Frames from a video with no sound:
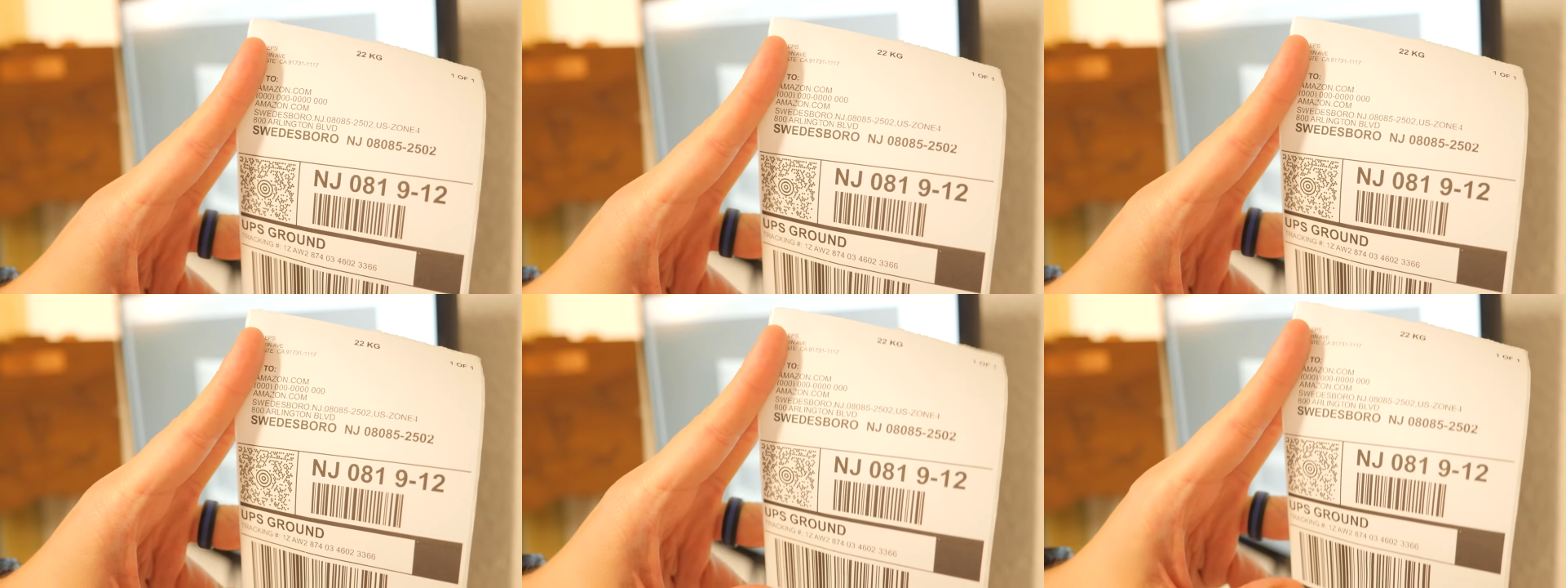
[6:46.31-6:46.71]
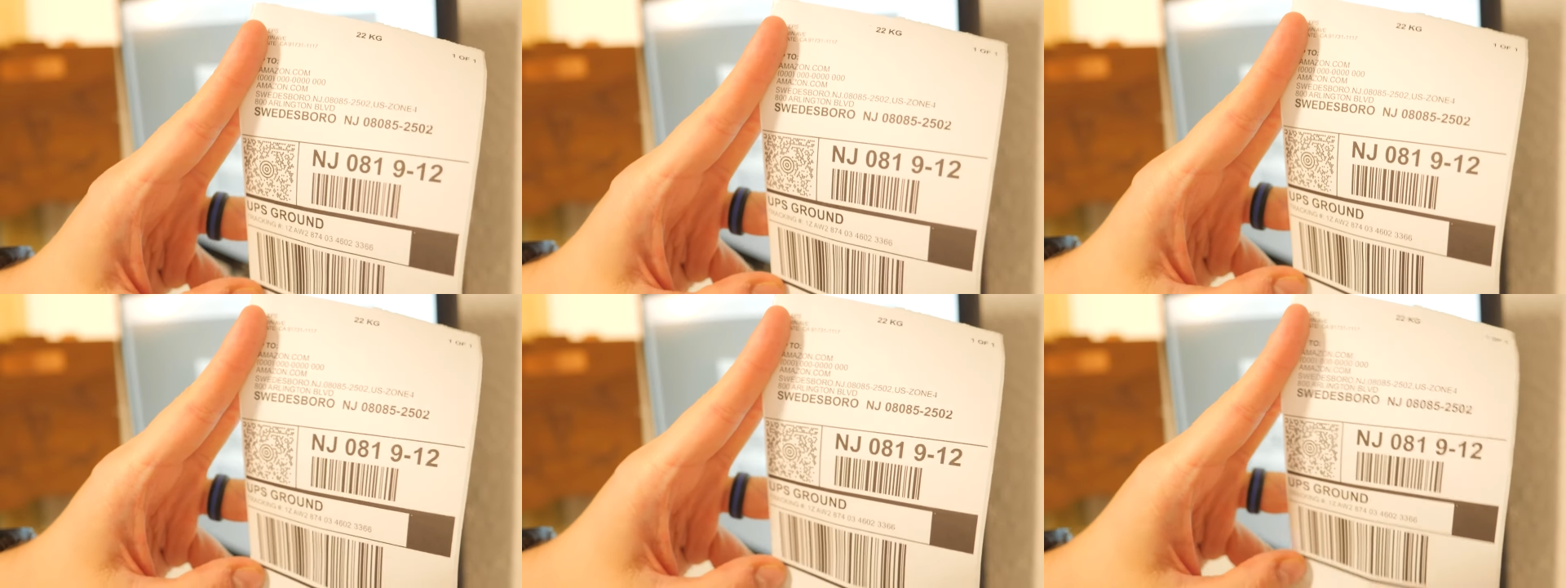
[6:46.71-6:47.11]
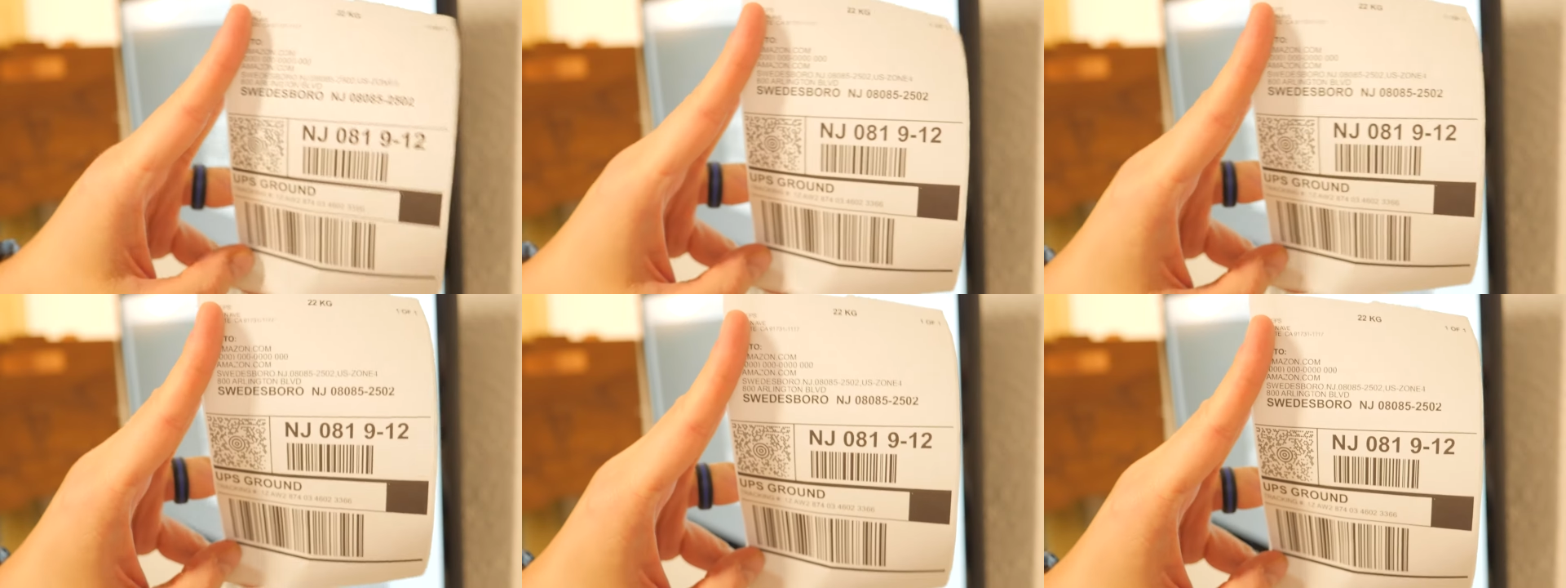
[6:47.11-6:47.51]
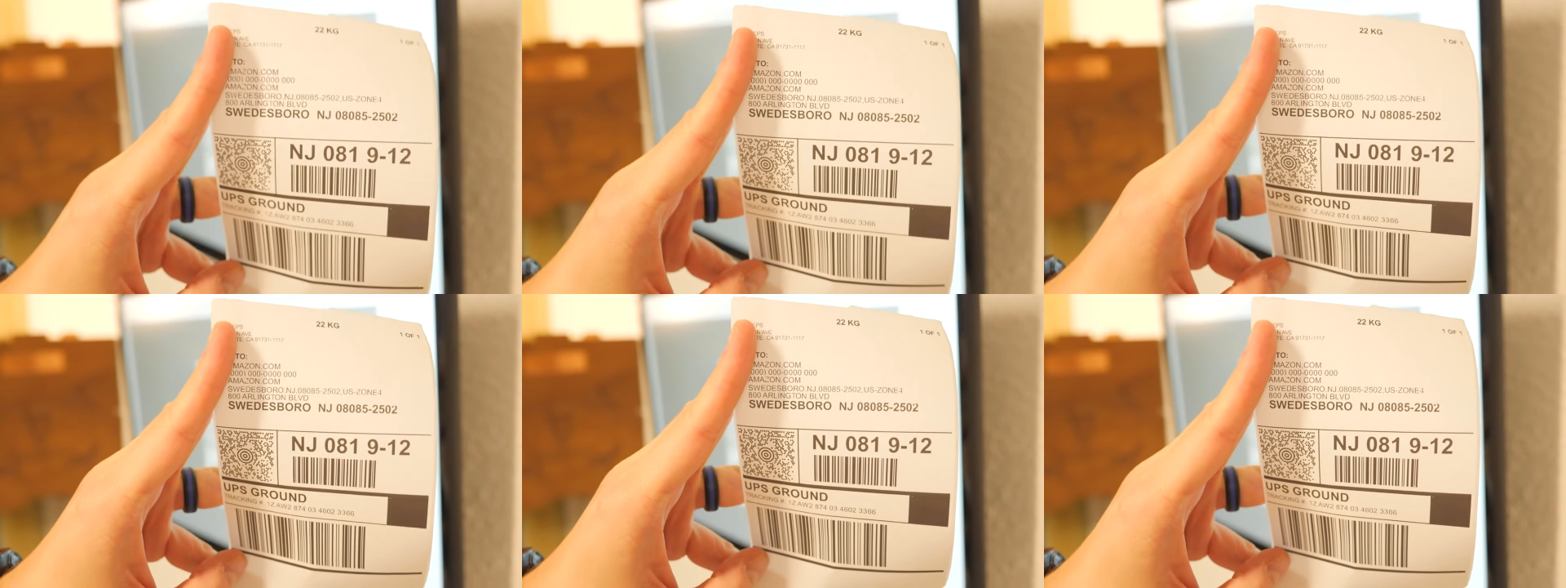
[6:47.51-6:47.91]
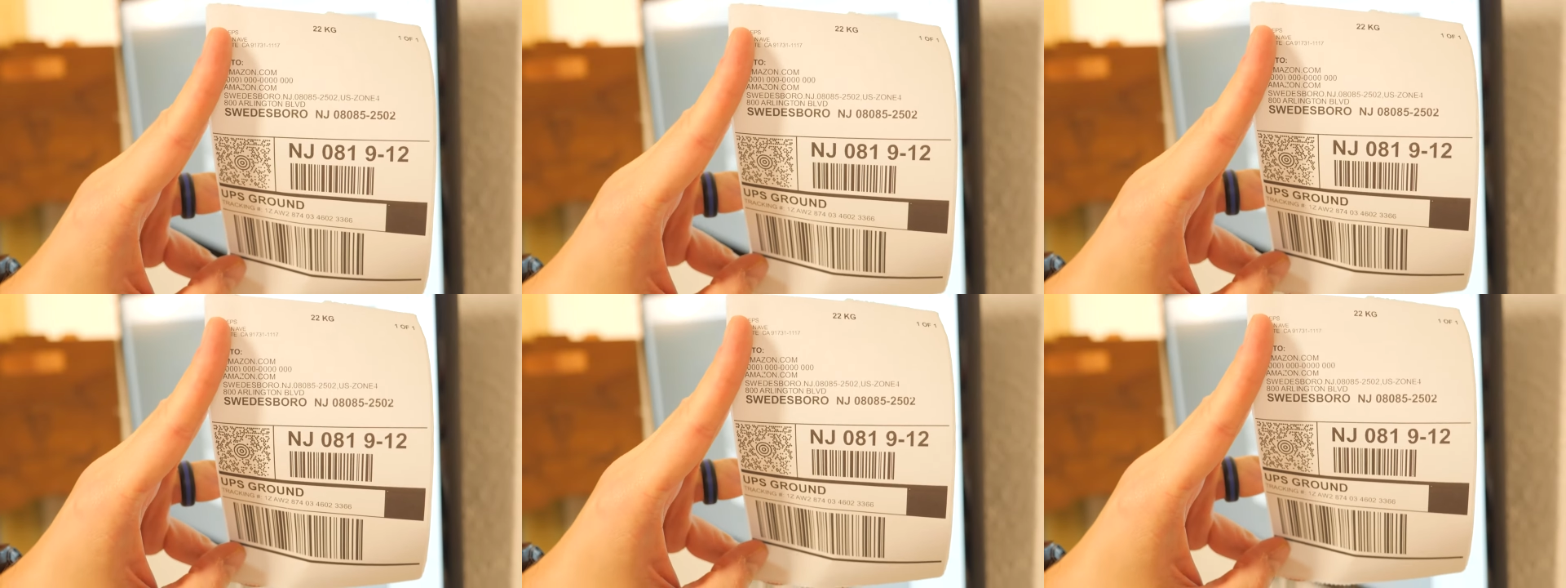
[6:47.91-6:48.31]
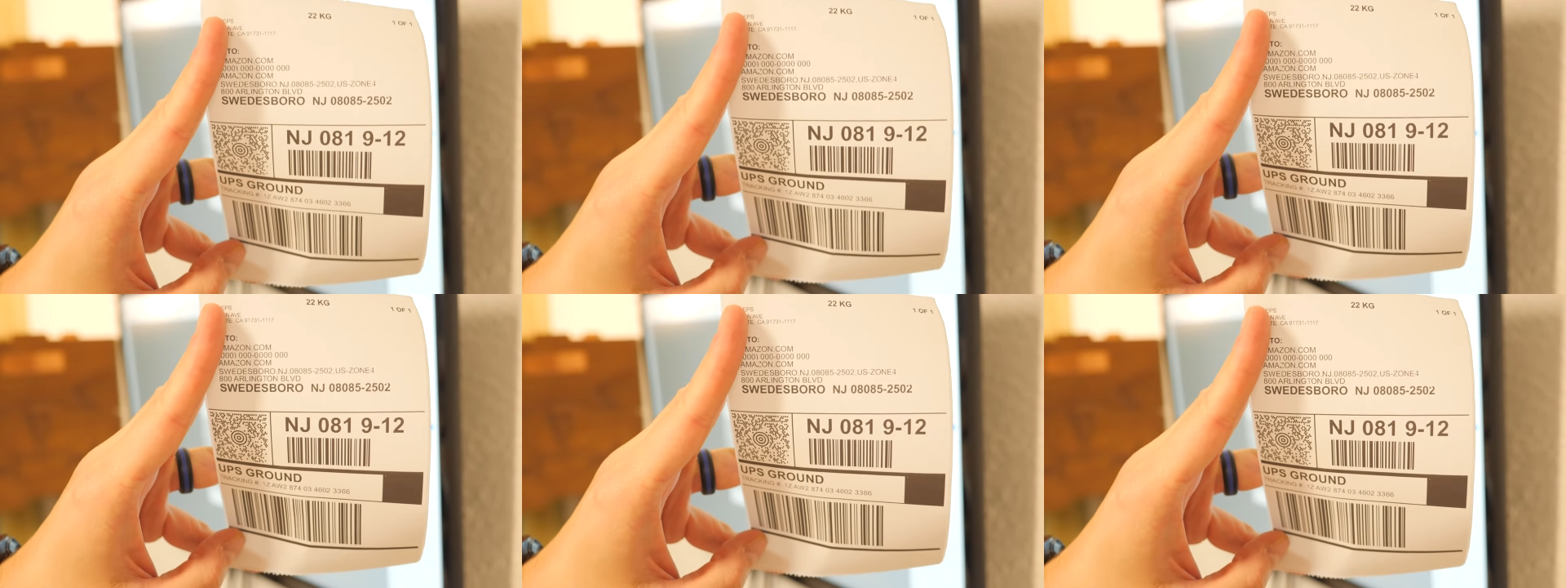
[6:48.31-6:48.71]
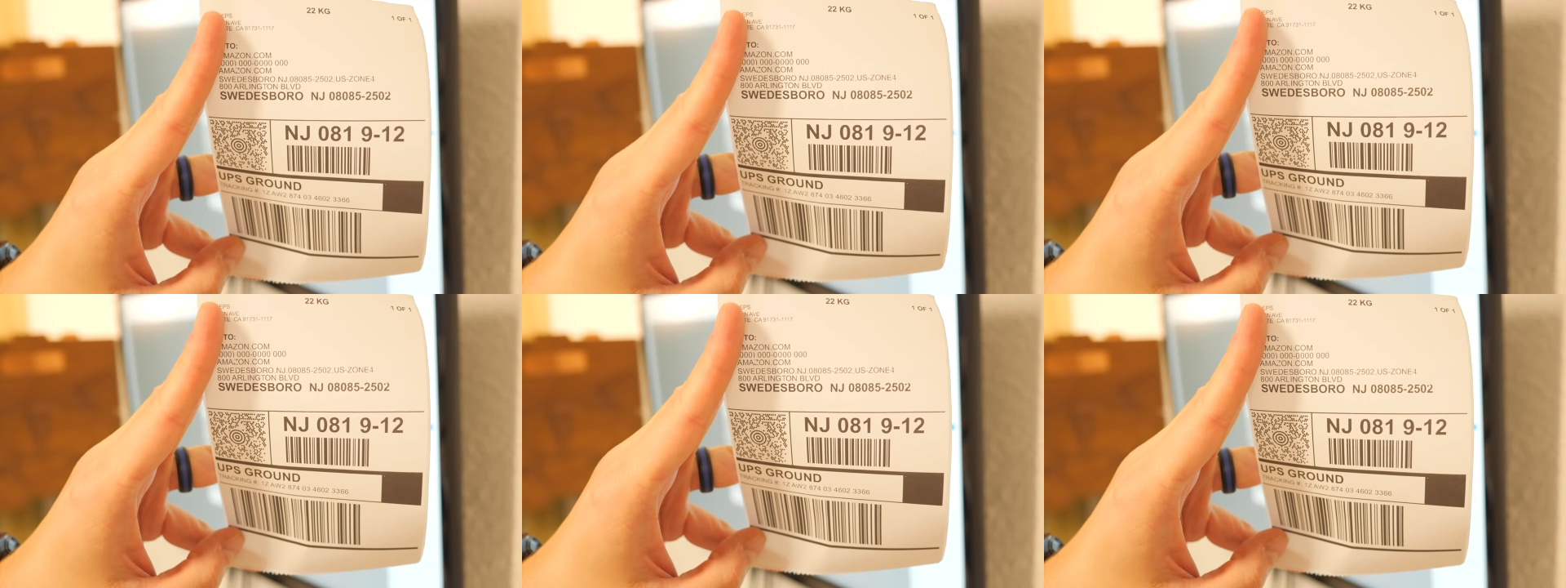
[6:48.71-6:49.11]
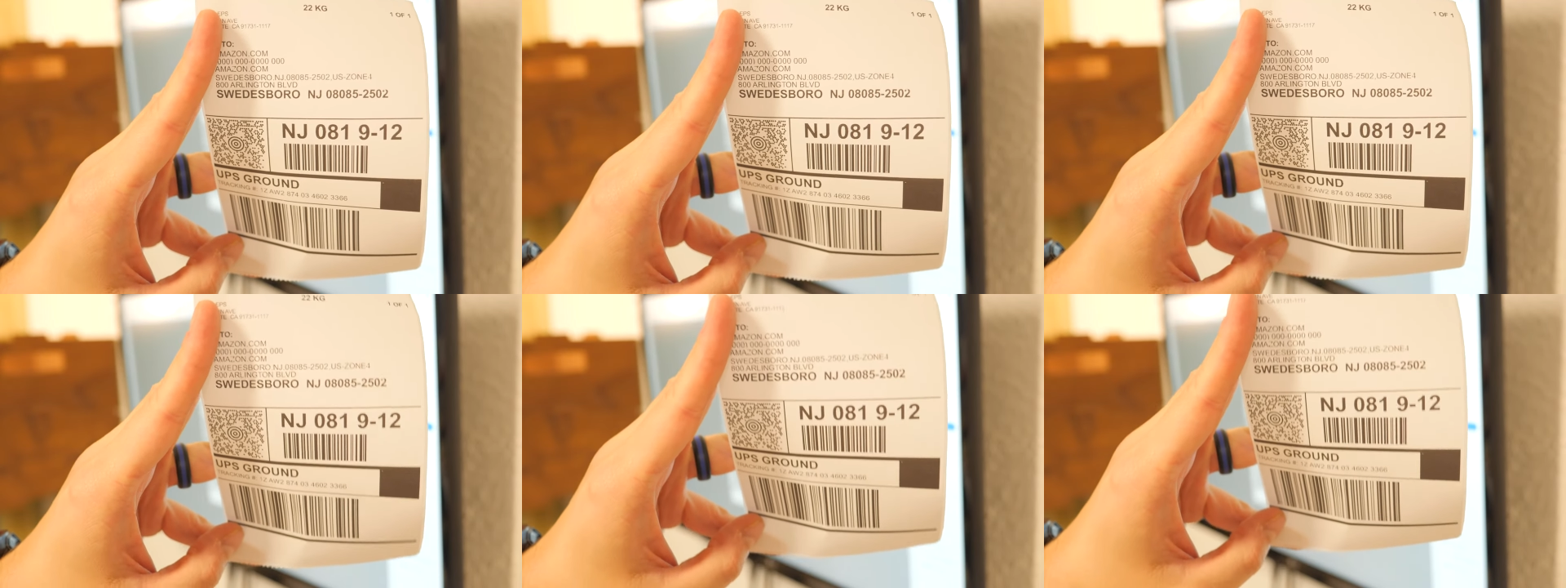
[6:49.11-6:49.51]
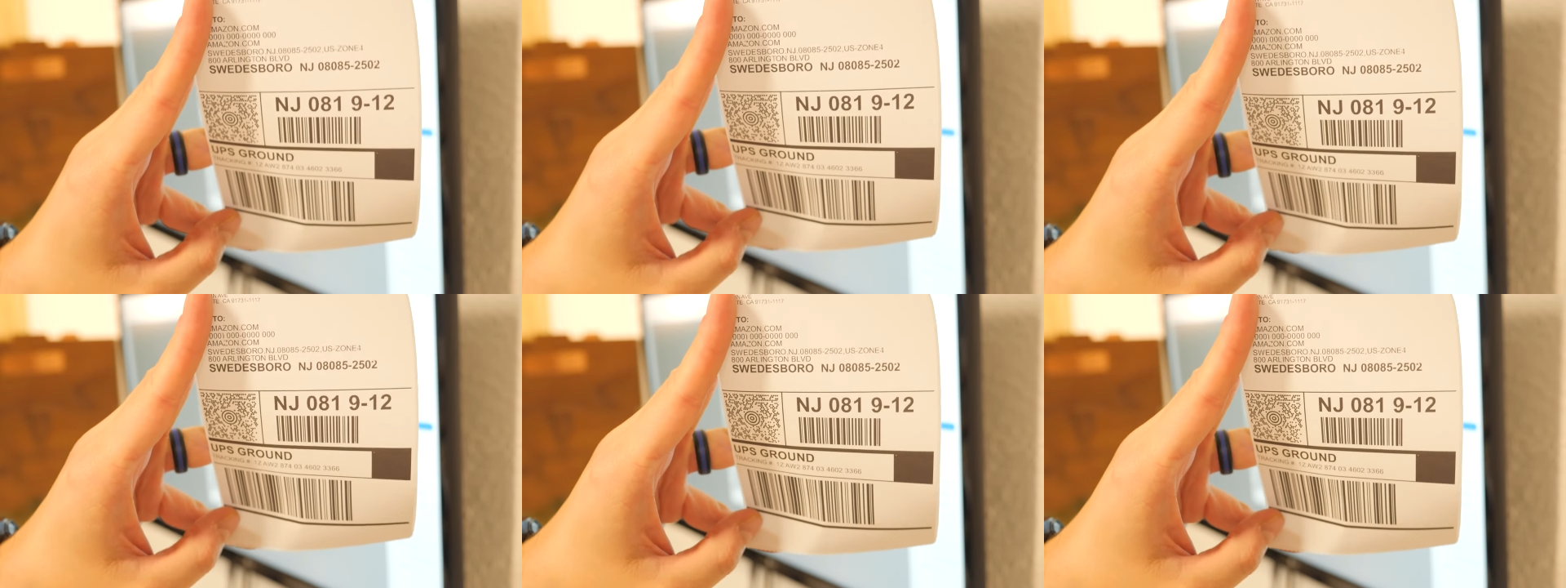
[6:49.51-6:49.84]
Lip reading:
(no speaker visible)